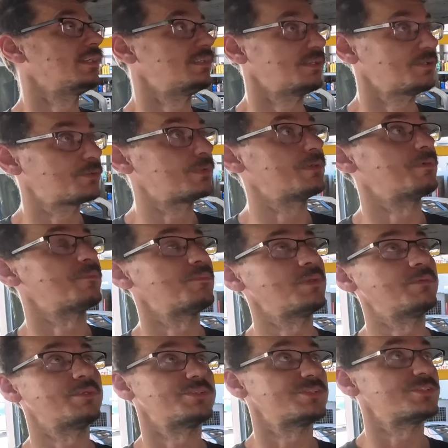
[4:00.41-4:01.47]
he did agree with
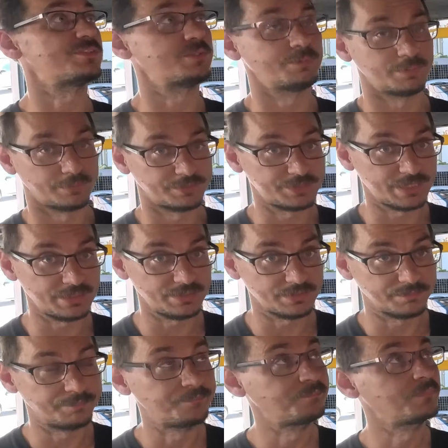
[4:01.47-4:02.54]
me we should just do an oil change
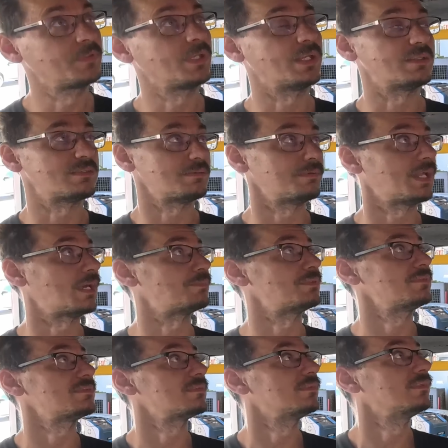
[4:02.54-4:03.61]
and see what
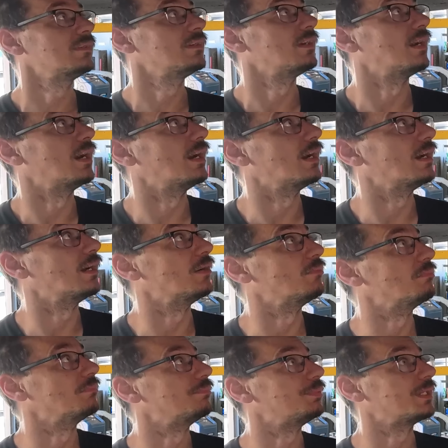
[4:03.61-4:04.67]
happens.
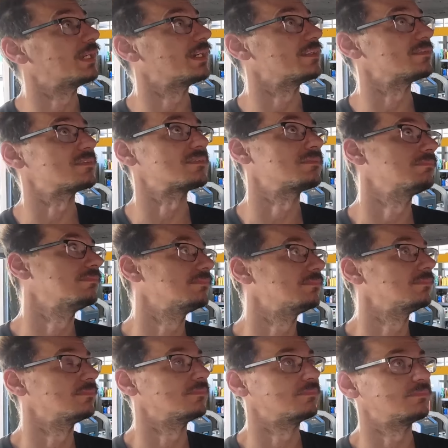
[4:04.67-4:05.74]
Because
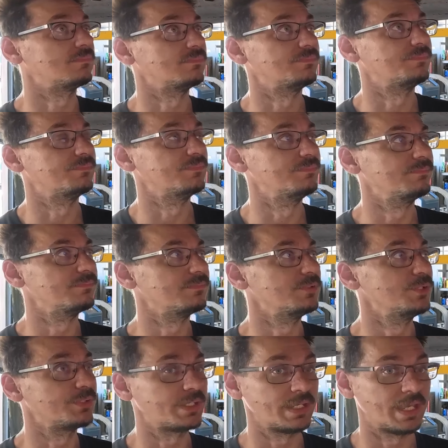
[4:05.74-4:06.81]

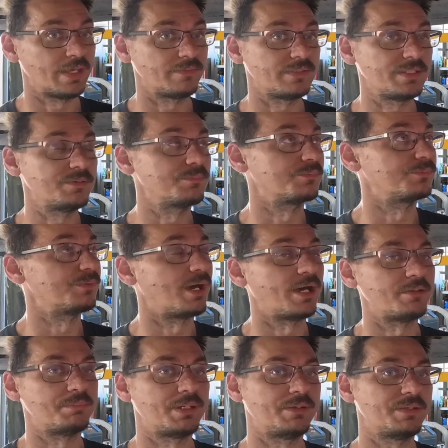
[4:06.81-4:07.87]
looking at the
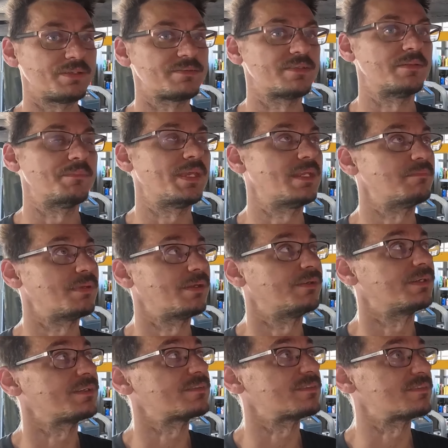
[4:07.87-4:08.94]
rod bearings and the main
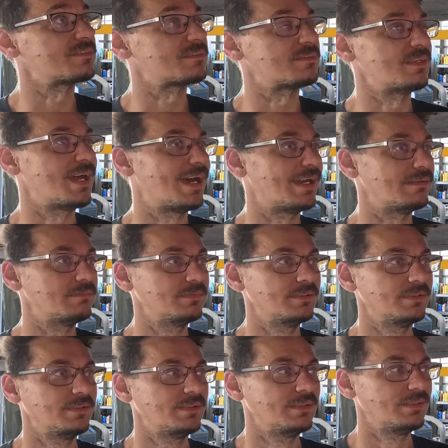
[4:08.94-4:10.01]
bearings is not
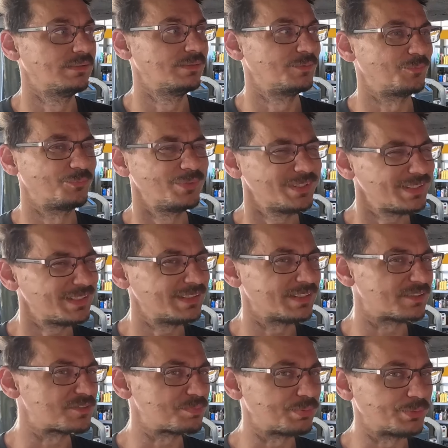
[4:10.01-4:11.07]
really an
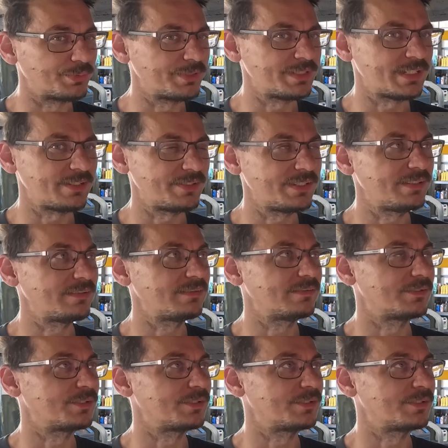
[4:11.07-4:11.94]
exploratory